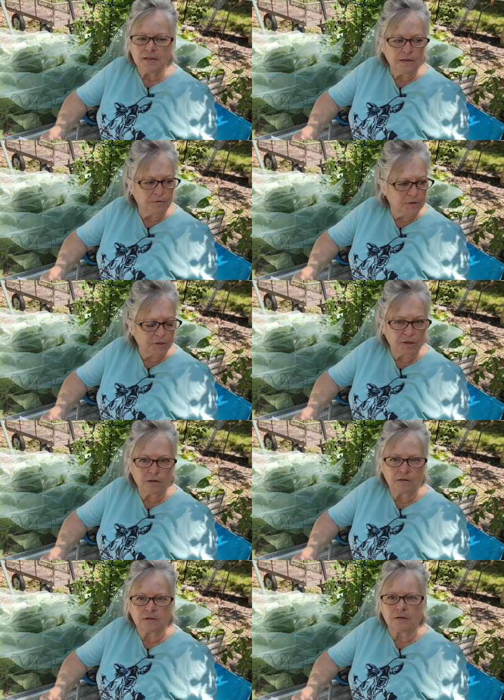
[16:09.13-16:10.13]
I'm sitting under
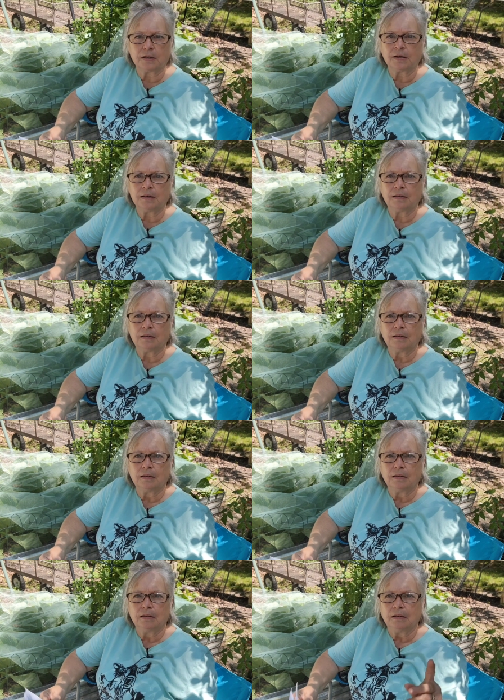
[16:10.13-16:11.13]
this cherry tree,
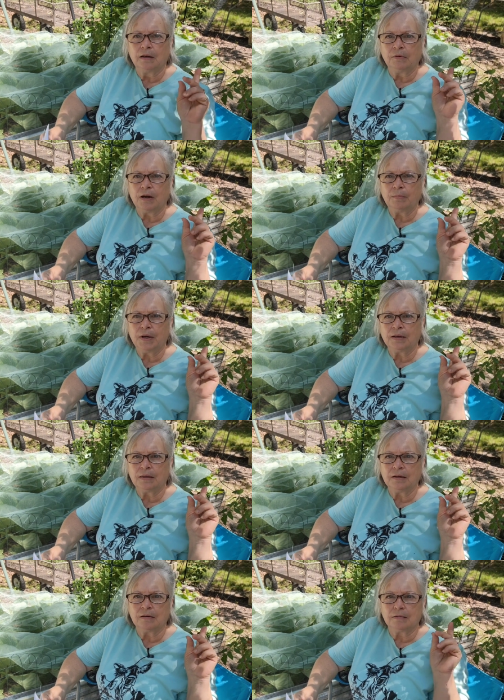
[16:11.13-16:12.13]
and
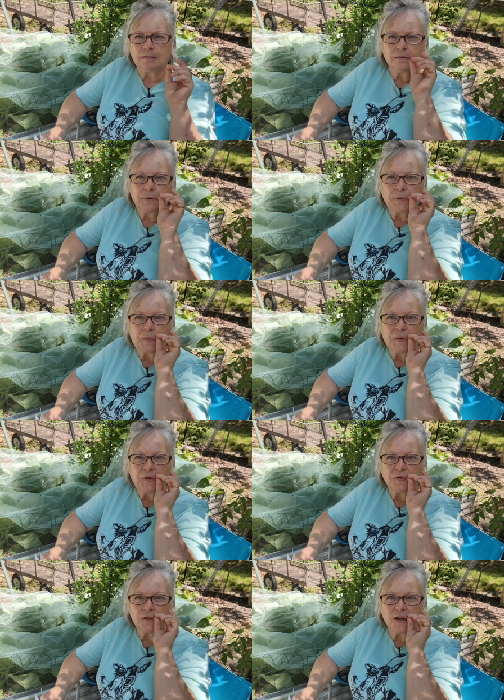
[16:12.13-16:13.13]
right back there,
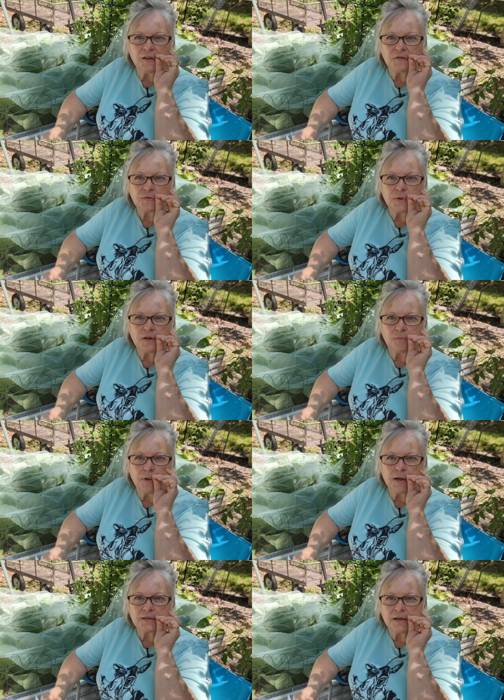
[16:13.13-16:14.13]
the other day, there's
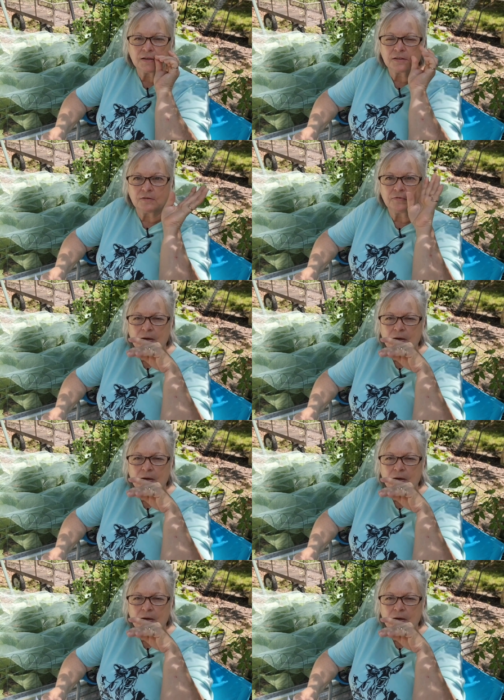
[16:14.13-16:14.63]
big old black snake.